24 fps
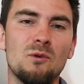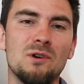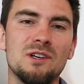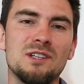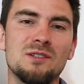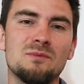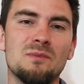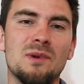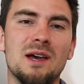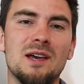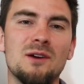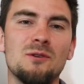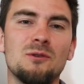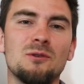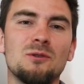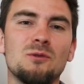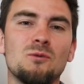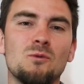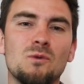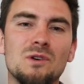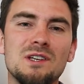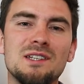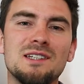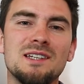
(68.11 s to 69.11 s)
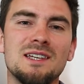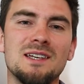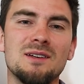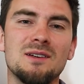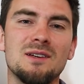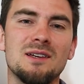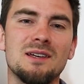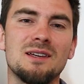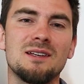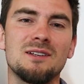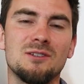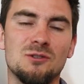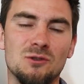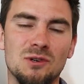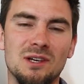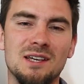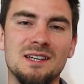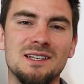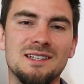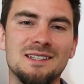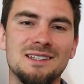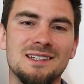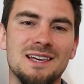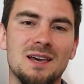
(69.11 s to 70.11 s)
with my own whiskey
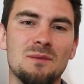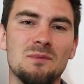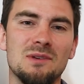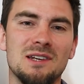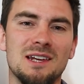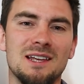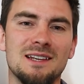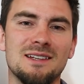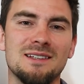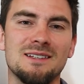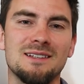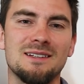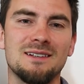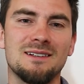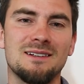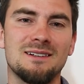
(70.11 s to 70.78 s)
drinks cabinet.